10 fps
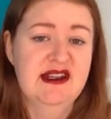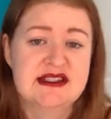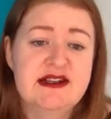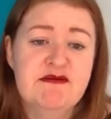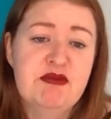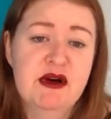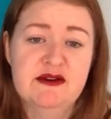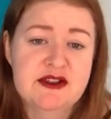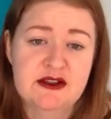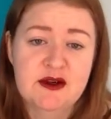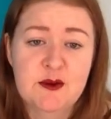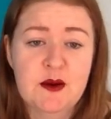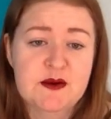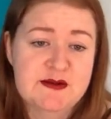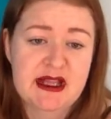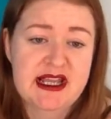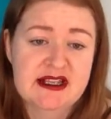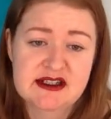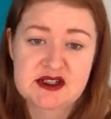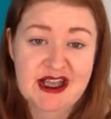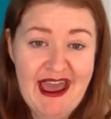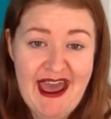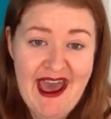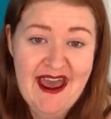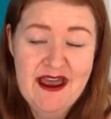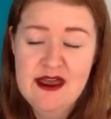I didn't even bother to look at what was playing because I don't care.